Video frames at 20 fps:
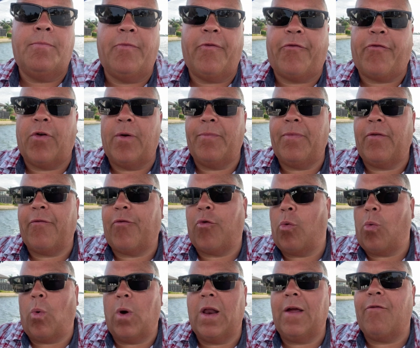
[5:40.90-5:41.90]
for
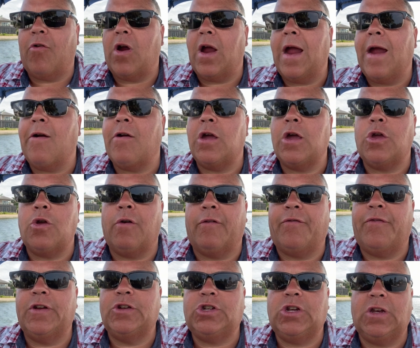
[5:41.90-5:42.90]
whatever area you're
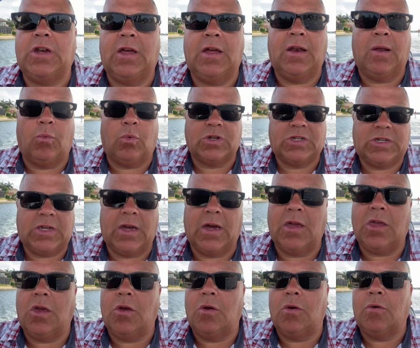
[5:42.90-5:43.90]
fishing in. It will tell
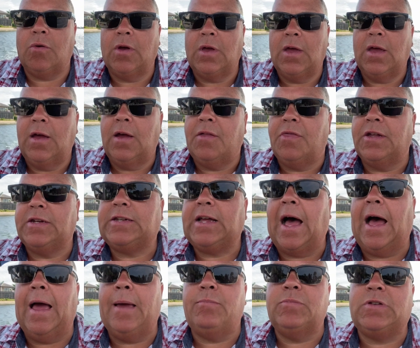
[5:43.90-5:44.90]
you the
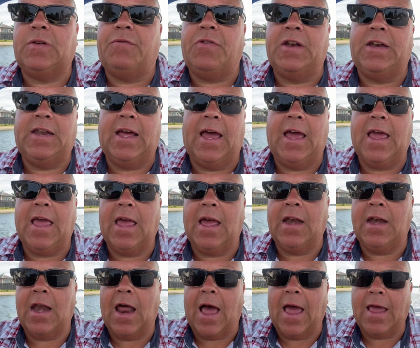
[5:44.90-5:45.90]
times of the day
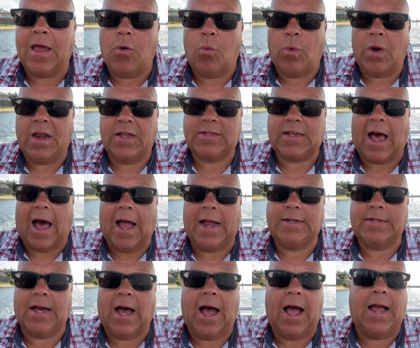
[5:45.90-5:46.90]
and night when it's high
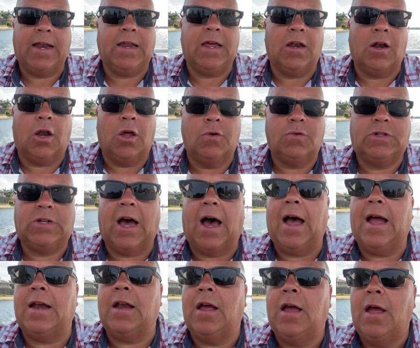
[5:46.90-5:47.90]
tide and low
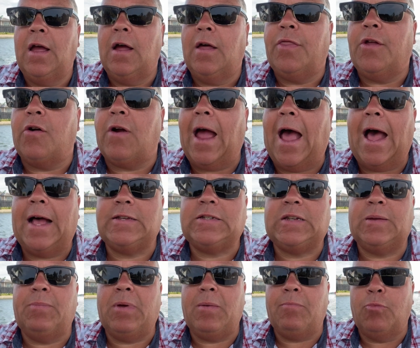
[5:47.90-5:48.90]
tide. There has
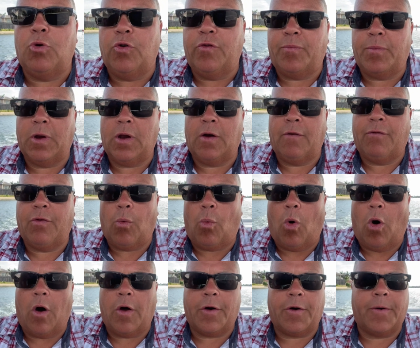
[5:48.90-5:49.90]
to be movement of the
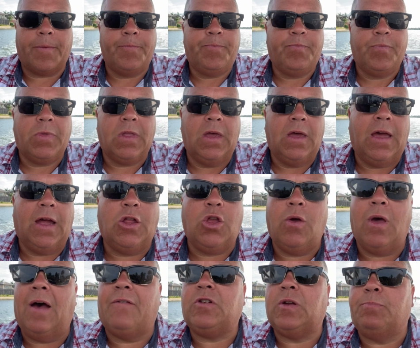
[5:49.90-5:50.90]
water. You
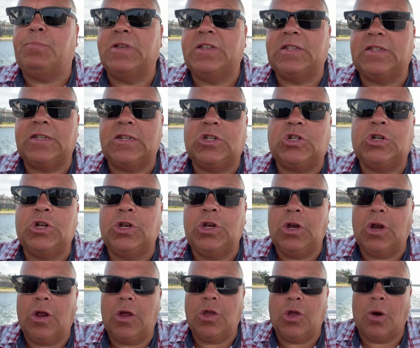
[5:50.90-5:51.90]
have to position
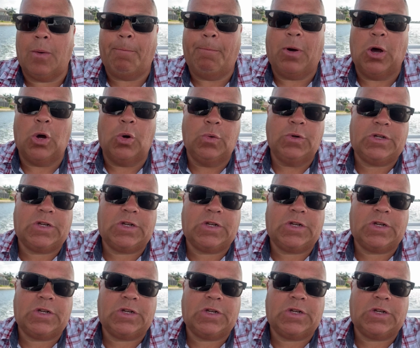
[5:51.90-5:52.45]
your boat